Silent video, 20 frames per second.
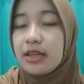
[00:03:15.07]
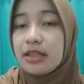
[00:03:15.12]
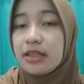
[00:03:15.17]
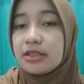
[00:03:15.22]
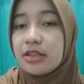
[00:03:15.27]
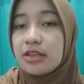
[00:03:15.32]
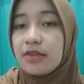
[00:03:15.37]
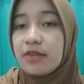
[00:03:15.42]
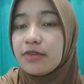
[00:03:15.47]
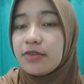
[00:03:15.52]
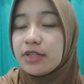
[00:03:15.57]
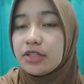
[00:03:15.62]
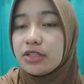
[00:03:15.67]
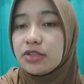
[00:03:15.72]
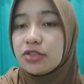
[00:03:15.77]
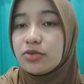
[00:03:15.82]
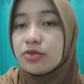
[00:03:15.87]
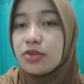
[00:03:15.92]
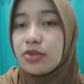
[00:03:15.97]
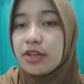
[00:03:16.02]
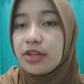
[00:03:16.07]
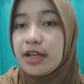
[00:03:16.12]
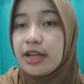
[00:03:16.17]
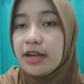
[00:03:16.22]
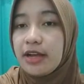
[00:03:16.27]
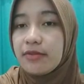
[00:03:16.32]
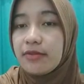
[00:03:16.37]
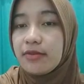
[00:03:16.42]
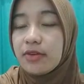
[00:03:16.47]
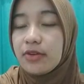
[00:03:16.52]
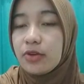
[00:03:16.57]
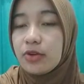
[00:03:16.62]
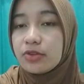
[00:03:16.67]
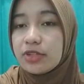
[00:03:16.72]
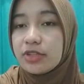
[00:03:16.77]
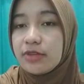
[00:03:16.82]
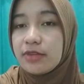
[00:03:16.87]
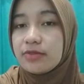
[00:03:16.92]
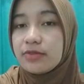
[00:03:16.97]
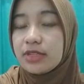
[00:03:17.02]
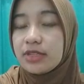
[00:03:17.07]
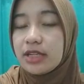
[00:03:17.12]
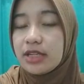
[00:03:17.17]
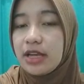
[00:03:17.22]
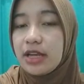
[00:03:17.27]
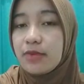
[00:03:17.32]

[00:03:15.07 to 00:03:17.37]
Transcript: These often do not have your safety